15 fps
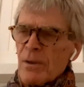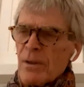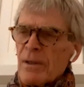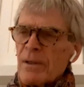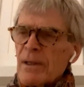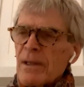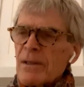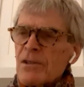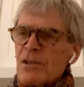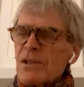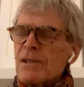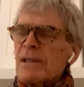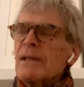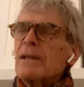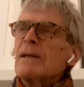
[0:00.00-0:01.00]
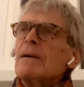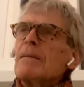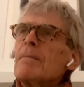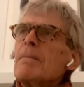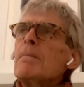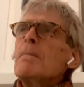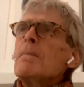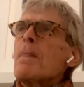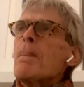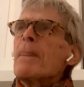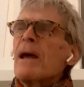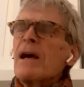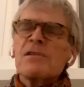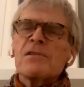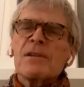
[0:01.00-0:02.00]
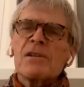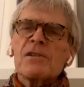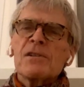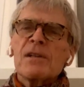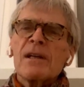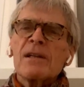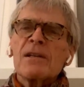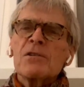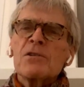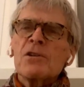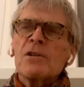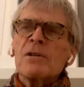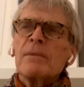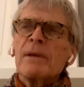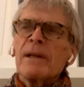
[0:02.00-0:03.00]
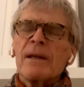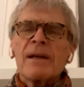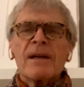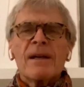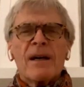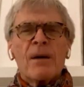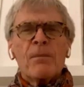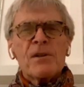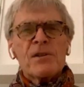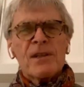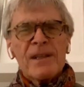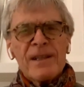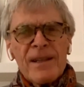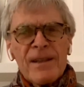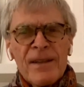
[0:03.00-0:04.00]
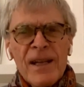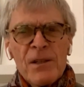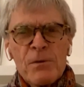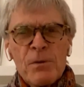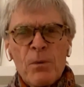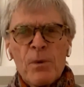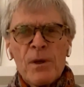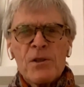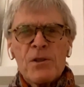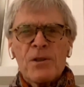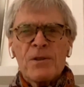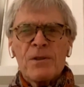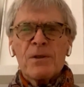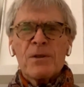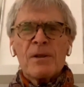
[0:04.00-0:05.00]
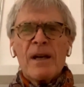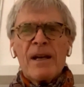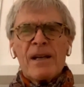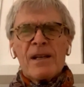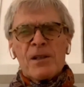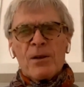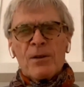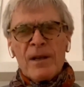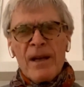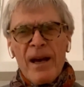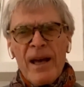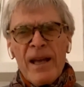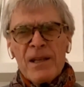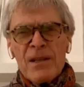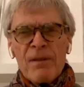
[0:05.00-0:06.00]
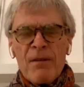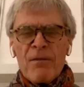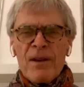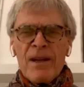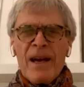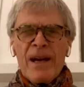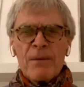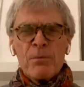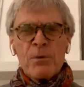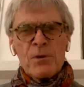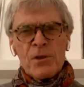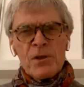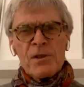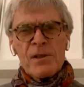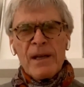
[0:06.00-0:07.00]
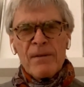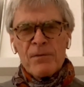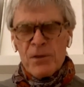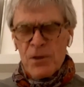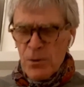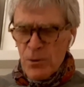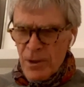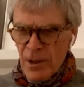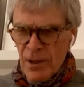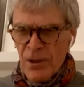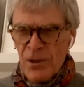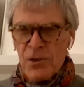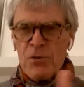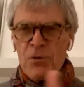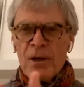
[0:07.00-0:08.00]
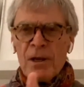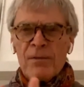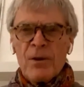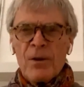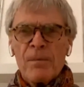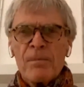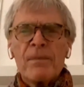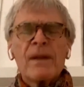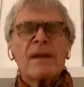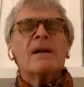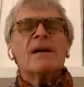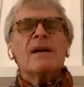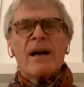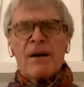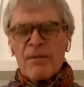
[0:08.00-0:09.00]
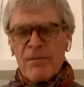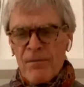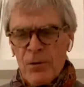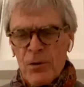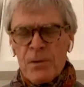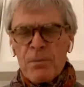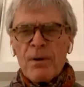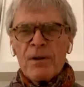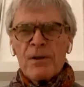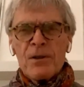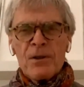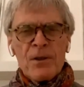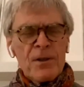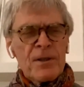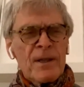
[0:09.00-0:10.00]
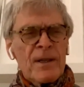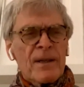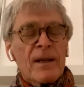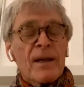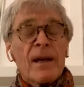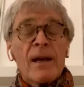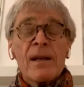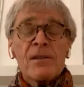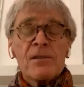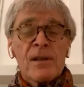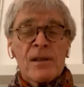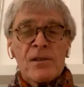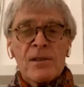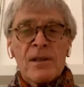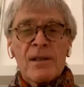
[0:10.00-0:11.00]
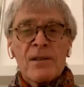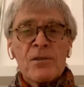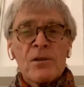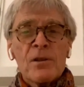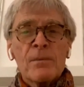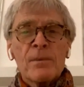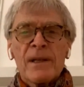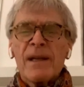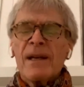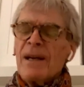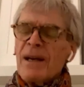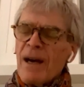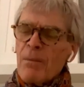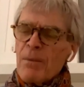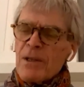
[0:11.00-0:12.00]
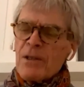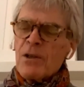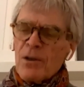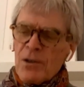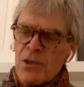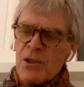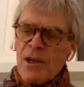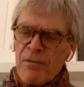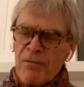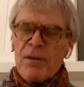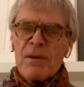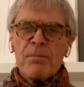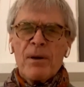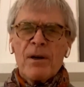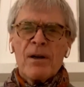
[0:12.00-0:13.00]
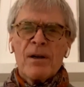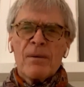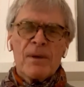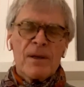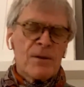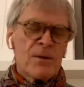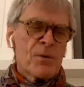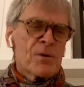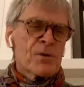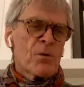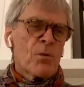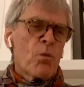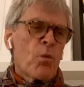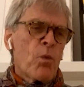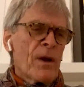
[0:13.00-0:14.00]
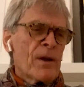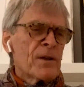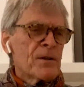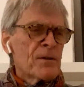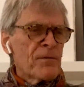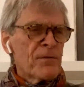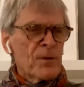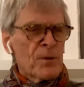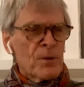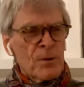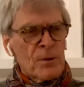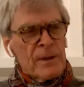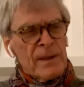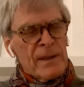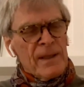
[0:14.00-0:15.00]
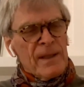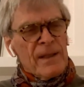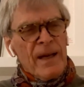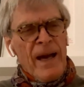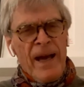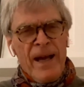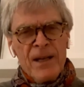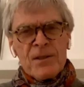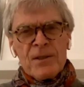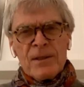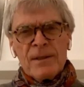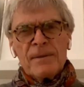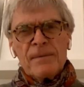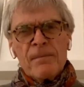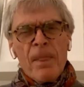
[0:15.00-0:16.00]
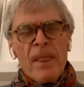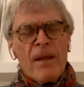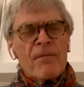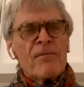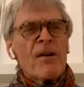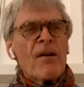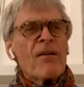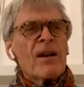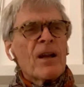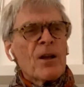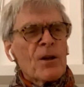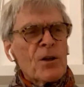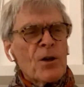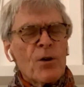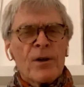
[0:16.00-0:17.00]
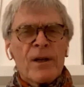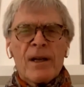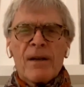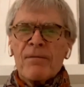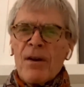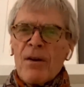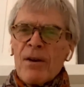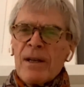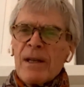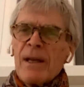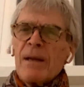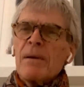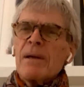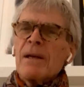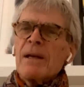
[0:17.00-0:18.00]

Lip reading: to her, and she said, as they say in Germany. And we said, that's what we should do. So at the end of every ad, we'll just have two cars drive on and Vorsprung durch Technik, as they say in Germany. And we got Jeffrey Palmer, who was a wonderful actor, very laconic, very